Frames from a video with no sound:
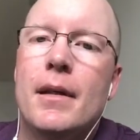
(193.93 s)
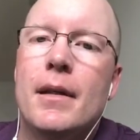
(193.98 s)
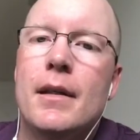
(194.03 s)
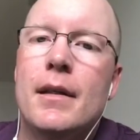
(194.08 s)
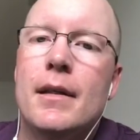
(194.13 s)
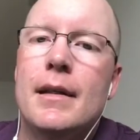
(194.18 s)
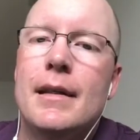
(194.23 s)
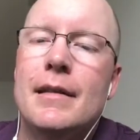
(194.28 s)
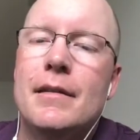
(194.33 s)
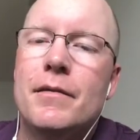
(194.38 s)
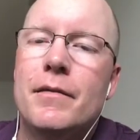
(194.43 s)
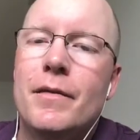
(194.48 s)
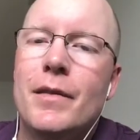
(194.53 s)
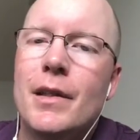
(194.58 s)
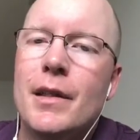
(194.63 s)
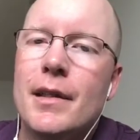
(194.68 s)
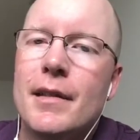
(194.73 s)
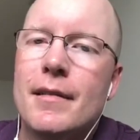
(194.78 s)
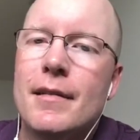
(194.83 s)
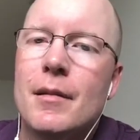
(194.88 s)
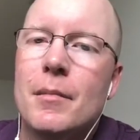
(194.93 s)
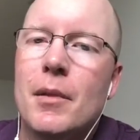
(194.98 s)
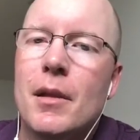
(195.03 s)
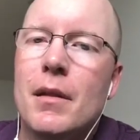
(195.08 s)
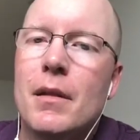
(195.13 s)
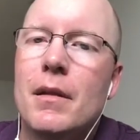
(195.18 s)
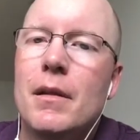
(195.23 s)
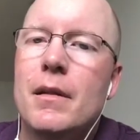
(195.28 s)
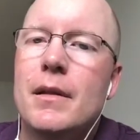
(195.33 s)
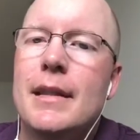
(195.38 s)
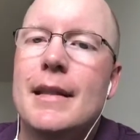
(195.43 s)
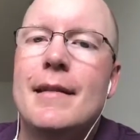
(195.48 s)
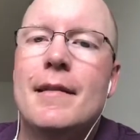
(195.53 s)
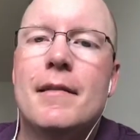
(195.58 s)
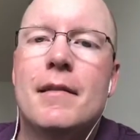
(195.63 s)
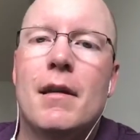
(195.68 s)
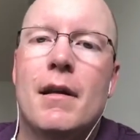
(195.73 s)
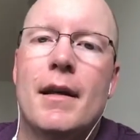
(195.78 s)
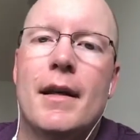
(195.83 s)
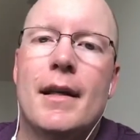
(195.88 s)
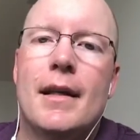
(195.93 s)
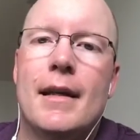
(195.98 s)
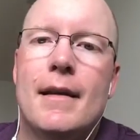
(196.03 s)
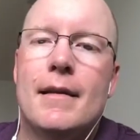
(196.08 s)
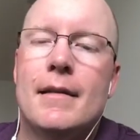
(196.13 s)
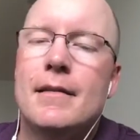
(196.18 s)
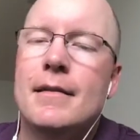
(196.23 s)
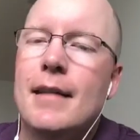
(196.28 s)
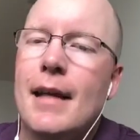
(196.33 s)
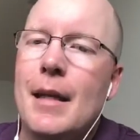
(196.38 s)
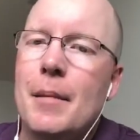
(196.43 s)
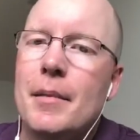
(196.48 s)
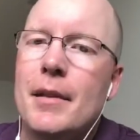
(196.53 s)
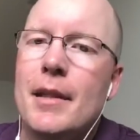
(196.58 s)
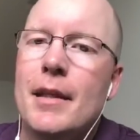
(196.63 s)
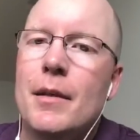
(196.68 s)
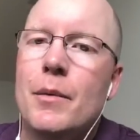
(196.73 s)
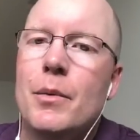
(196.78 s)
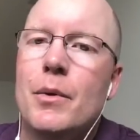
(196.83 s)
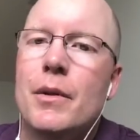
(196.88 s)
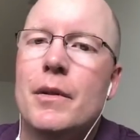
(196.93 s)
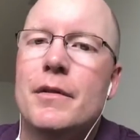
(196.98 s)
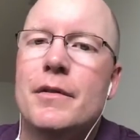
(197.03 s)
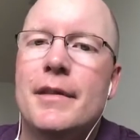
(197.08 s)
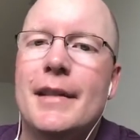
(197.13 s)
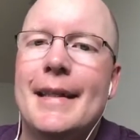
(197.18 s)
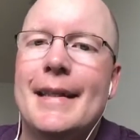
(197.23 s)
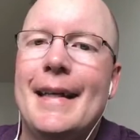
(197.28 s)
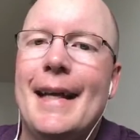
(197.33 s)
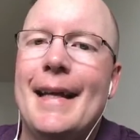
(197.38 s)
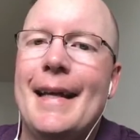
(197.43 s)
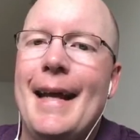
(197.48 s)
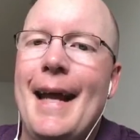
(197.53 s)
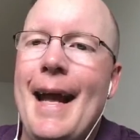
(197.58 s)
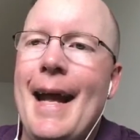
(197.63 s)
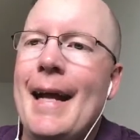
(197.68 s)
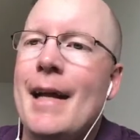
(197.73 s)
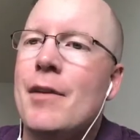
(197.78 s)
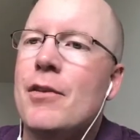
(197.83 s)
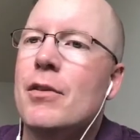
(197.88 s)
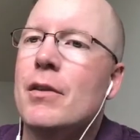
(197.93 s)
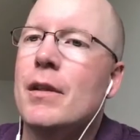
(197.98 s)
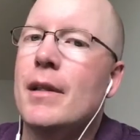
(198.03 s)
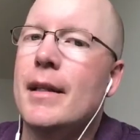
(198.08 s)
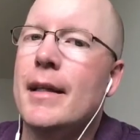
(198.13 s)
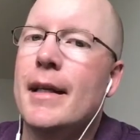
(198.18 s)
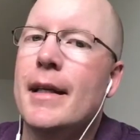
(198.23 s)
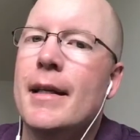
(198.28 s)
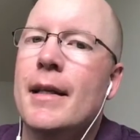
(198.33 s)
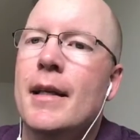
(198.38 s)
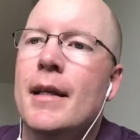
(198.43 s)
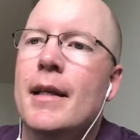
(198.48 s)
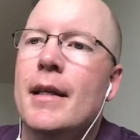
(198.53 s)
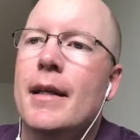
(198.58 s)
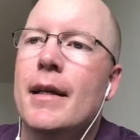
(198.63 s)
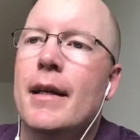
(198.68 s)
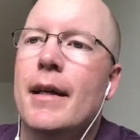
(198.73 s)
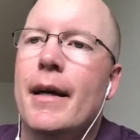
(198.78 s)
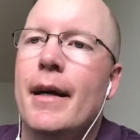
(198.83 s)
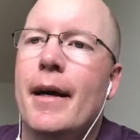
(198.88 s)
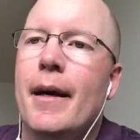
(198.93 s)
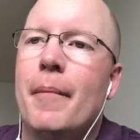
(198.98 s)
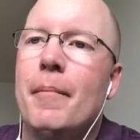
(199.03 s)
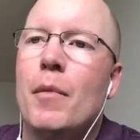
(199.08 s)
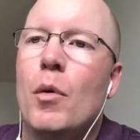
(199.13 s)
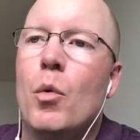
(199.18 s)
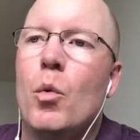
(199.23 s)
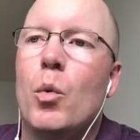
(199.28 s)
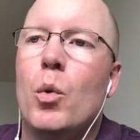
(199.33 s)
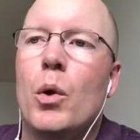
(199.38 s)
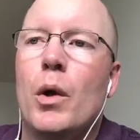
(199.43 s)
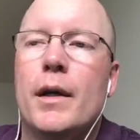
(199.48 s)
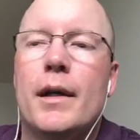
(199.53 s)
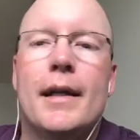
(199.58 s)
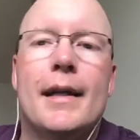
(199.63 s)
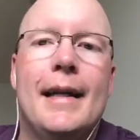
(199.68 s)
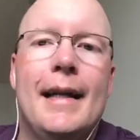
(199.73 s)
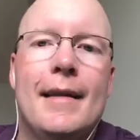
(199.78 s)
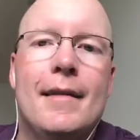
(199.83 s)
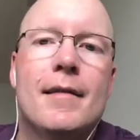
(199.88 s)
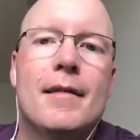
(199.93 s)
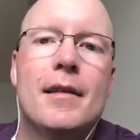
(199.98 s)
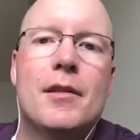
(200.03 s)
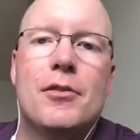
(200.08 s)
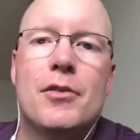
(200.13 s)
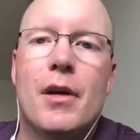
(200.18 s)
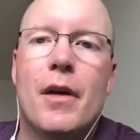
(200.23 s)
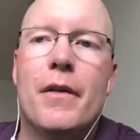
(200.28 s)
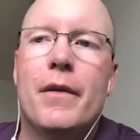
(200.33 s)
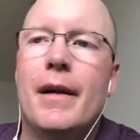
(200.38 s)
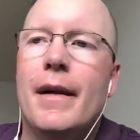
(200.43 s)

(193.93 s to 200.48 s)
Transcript: is very similar, it's targeting the same keywords, it can actually work against each other.